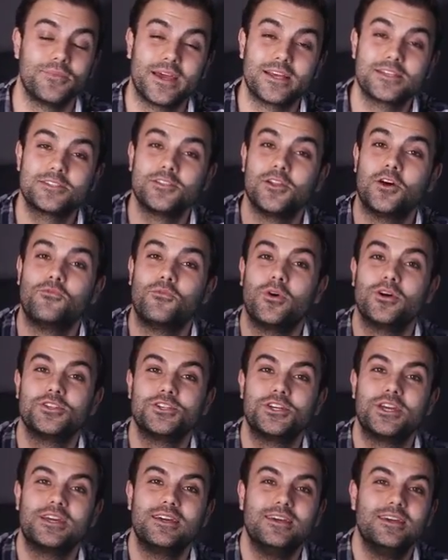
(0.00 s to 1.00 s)
Thanks a lot for
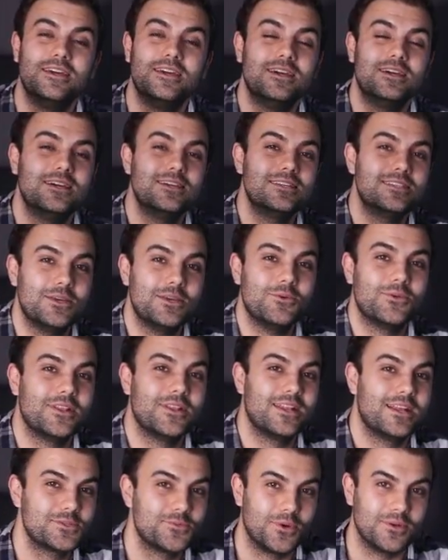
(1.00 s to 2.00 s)
watching. See you in the
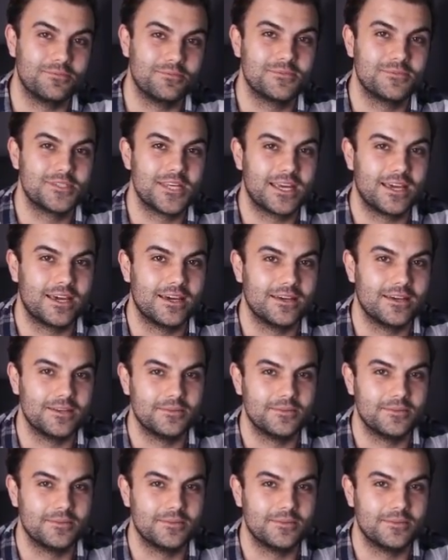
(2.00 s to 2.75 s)
next one. Take care.